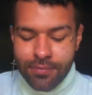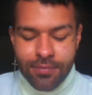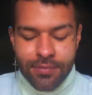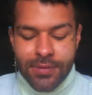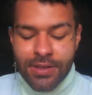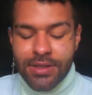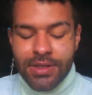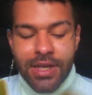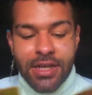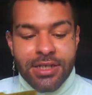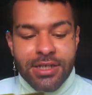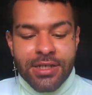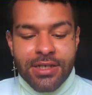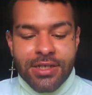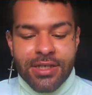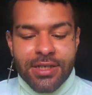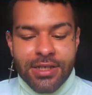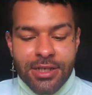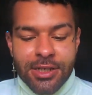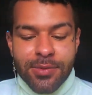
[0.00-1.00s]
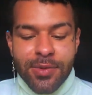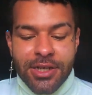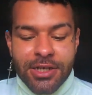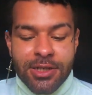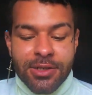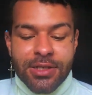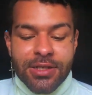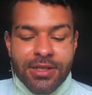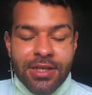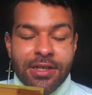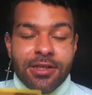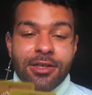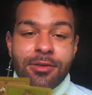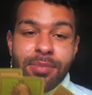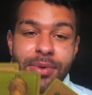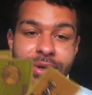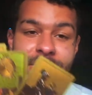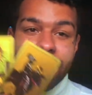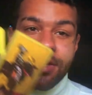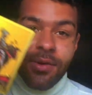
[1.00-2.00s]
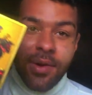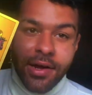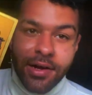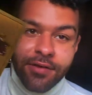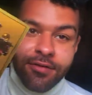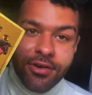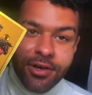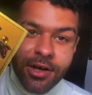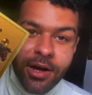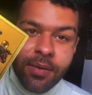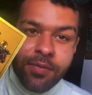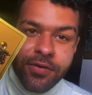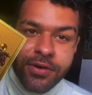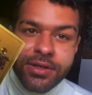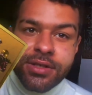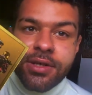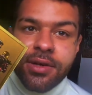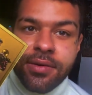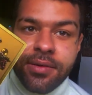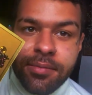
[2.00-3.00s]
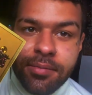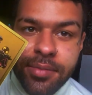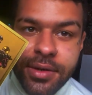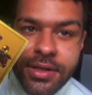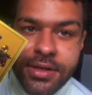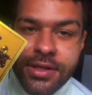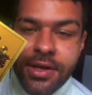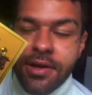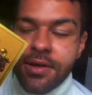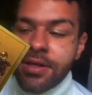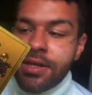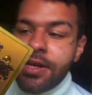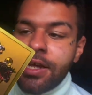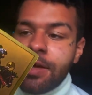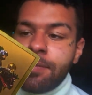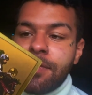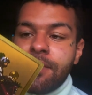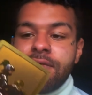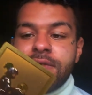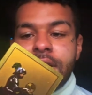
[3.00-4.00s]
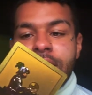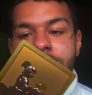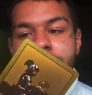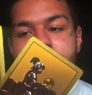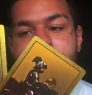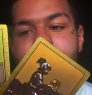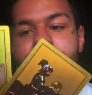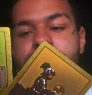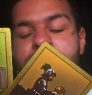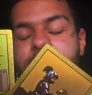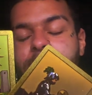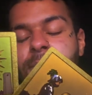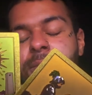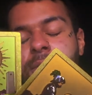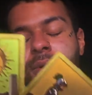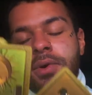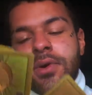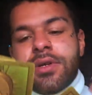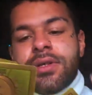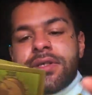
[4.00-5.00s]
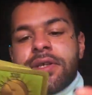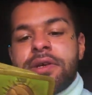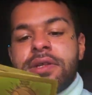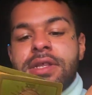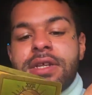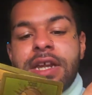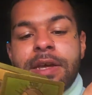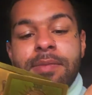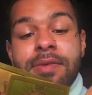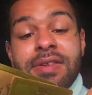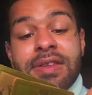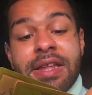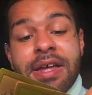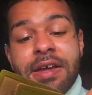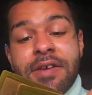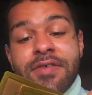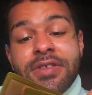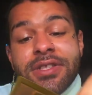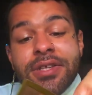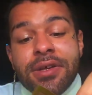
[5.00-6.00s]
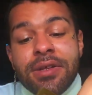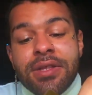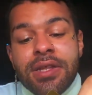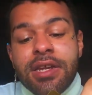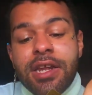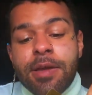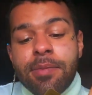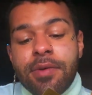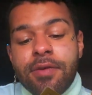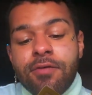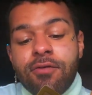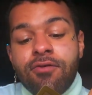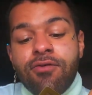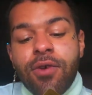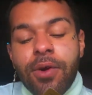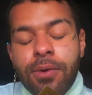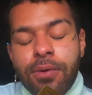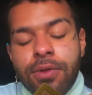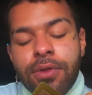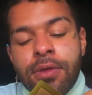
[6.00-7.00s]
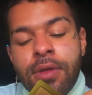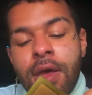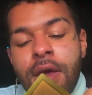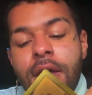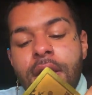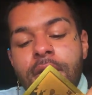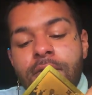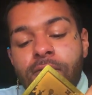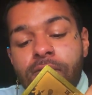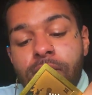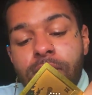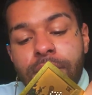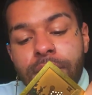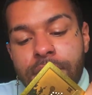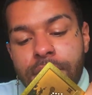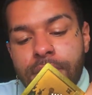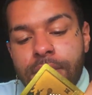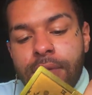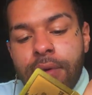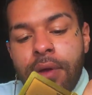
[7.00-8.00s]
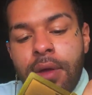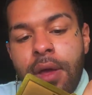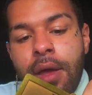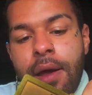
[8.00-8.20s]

such a situation, it's like they're putting you out of your comfort zone, but it's all in the name of love, Capricorn. It's all in the name of love. It's all in the name of growth for you.